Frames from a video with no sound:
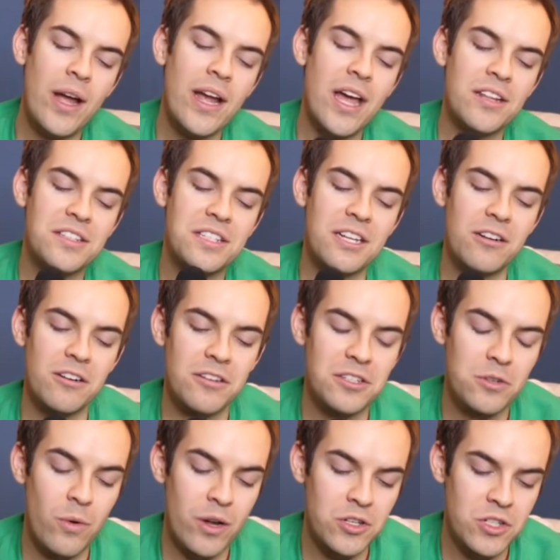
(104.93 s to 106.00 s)
I got a serious
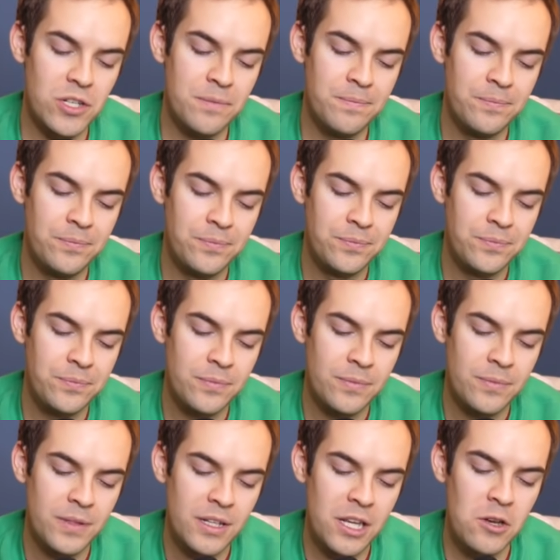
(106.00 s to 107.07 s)
question.
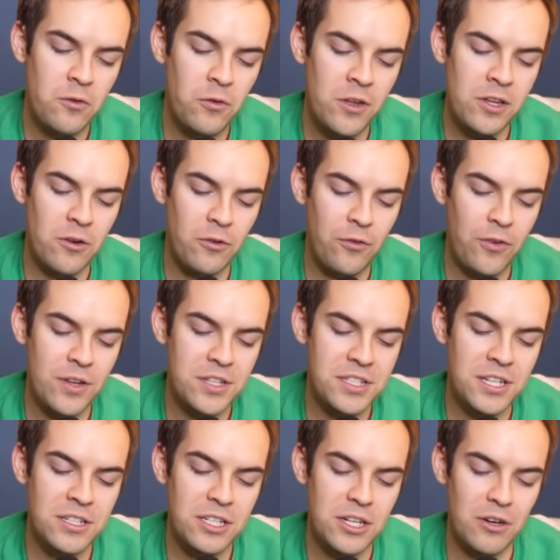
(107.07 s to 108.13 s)
Can you fit your
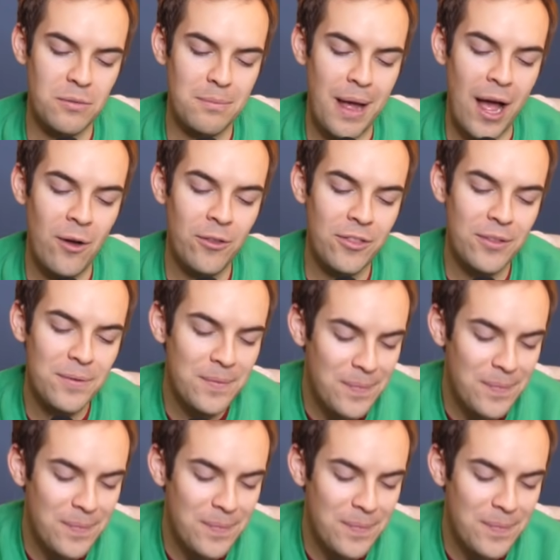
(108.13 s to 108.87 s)
fist into your mouth?